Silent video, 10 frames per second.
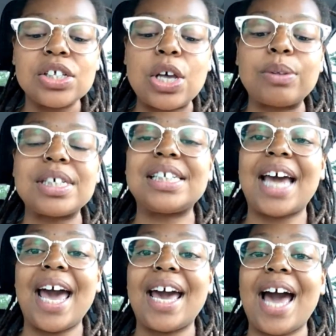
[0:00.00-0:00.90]
So
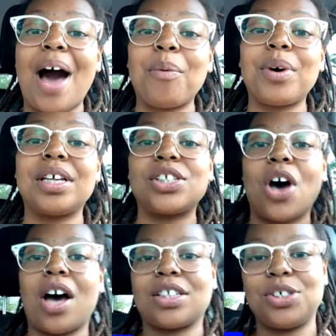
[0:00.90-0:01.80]
today, I want to
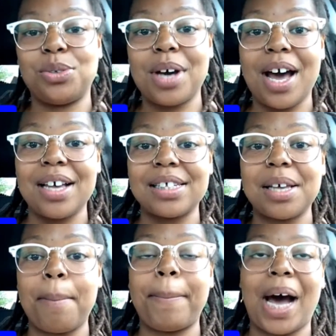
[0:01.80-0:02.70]
talk to you guys
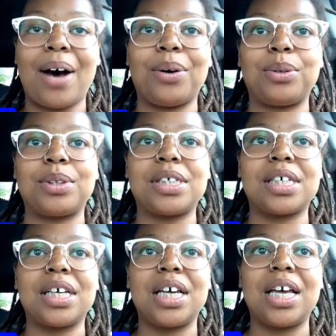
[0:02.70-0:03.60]
about
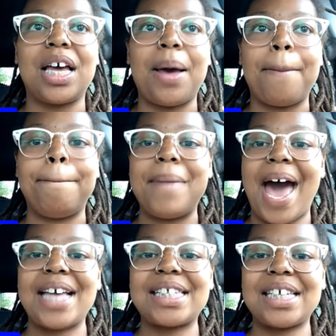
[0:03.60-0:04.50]

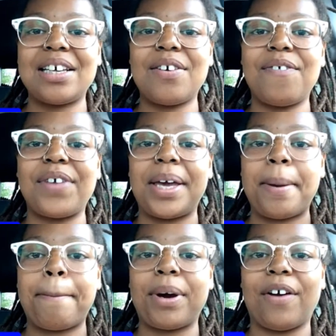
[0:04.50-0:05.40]
massive
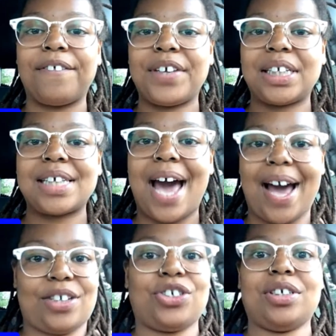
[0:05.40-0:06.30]
imperfect
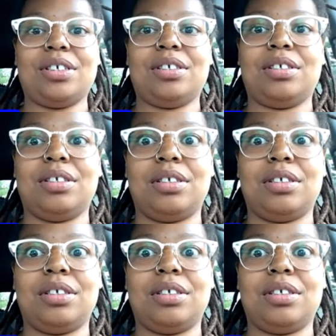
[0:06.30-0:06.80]
action.